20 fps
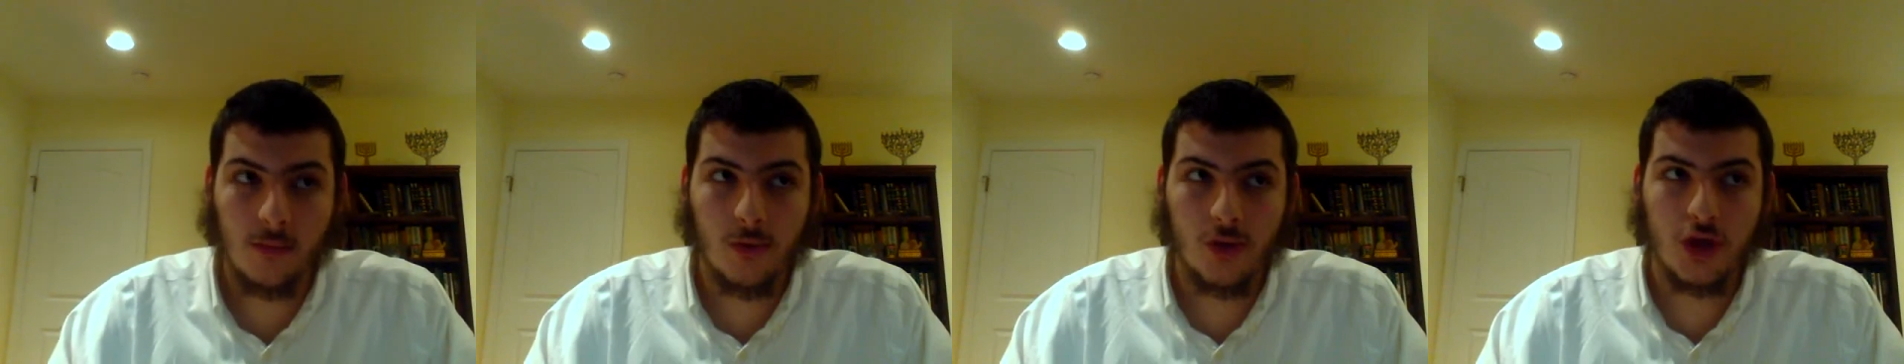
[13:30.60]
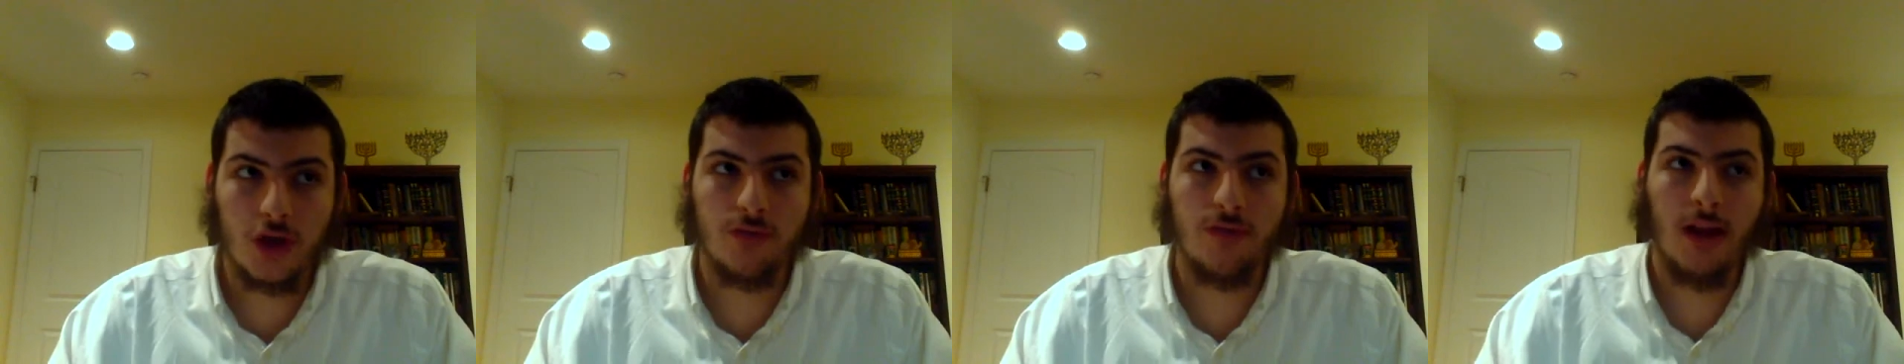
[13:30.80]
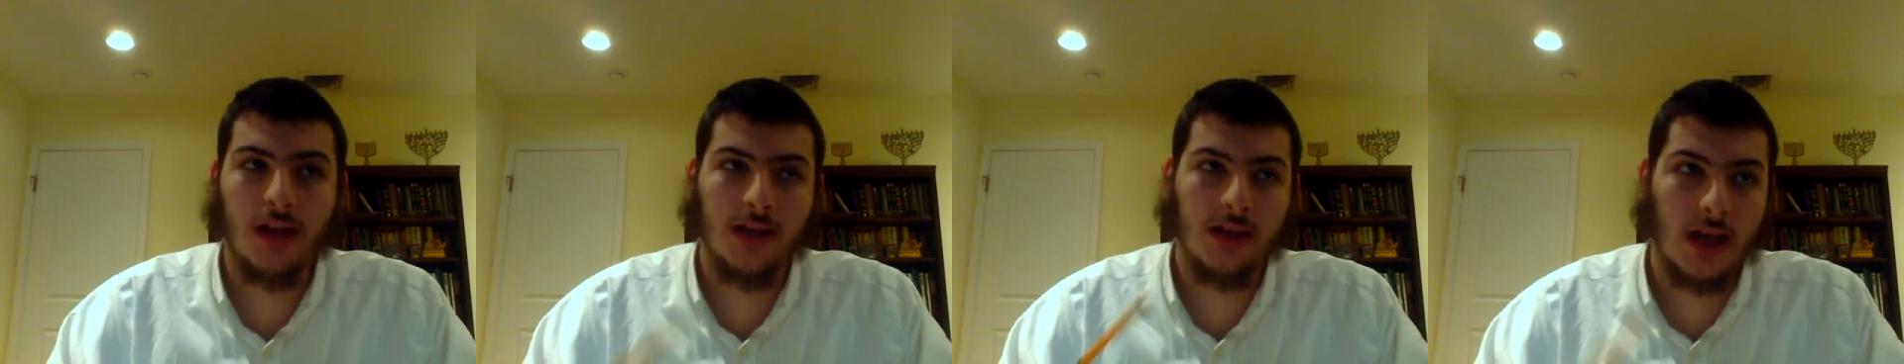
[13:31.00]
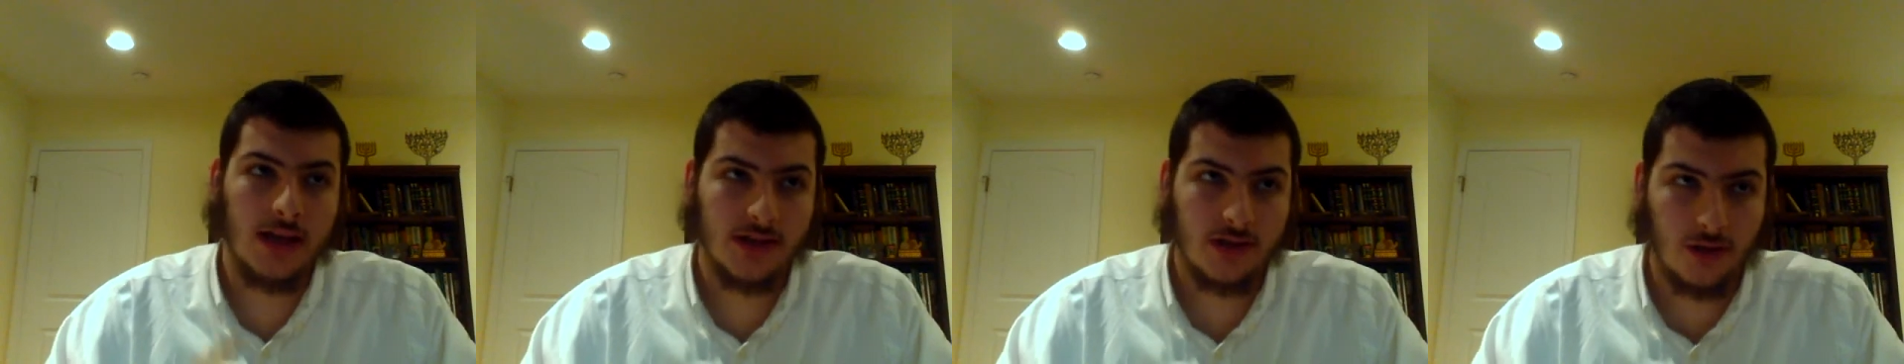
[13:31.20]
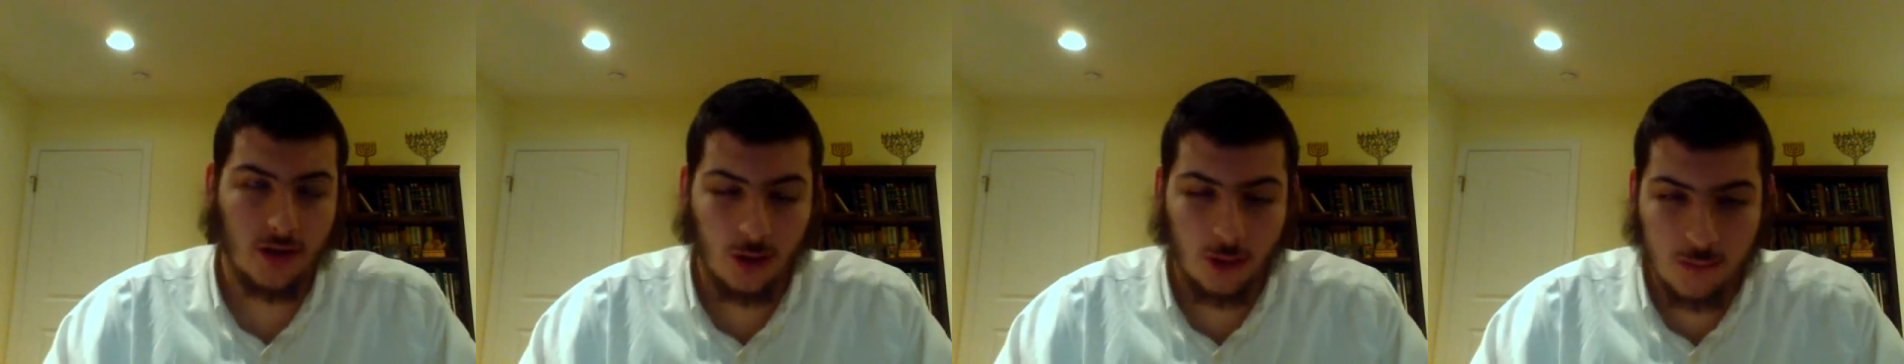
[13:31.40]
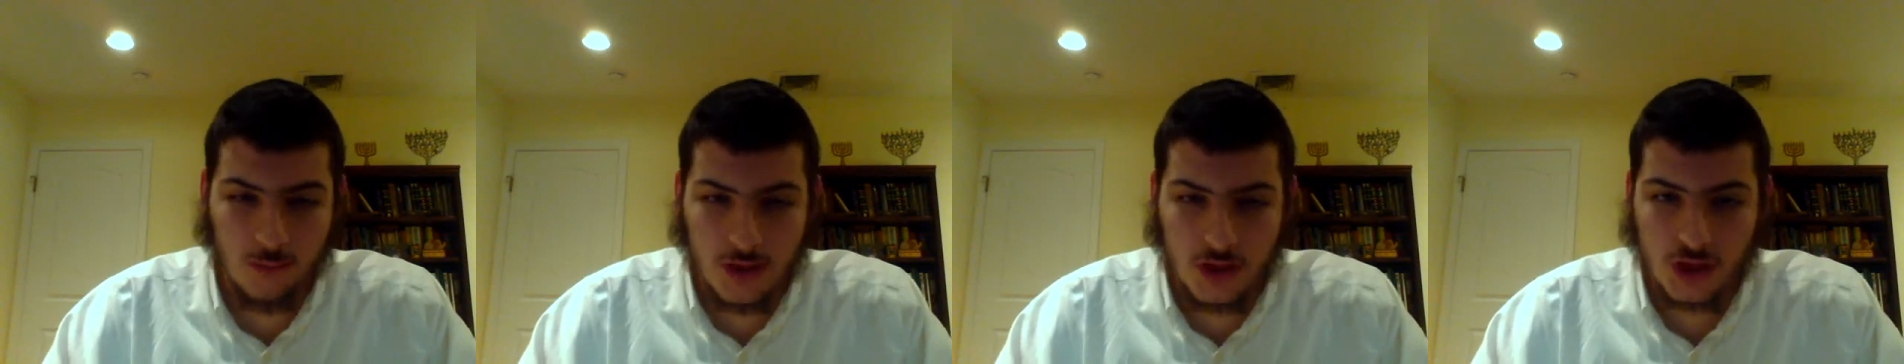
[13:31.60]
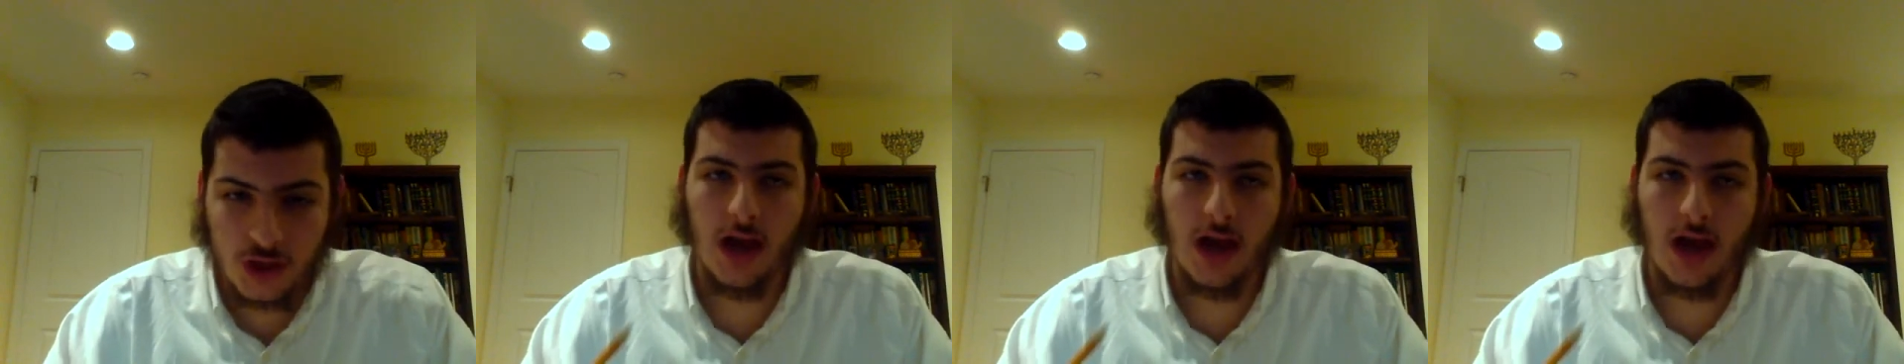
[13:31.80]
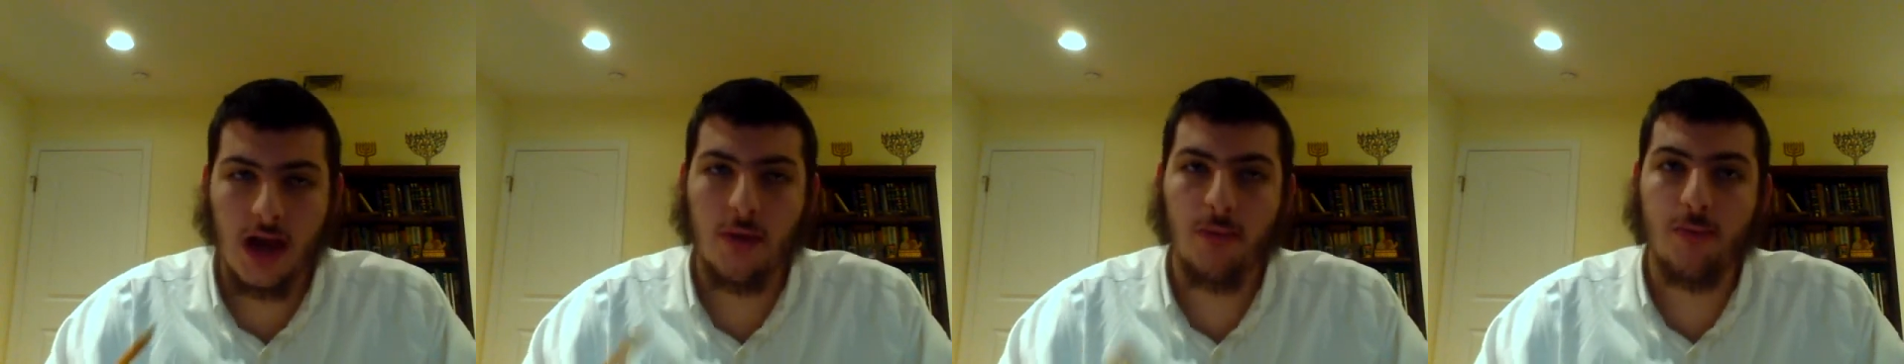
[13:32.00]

we should recognize our own mission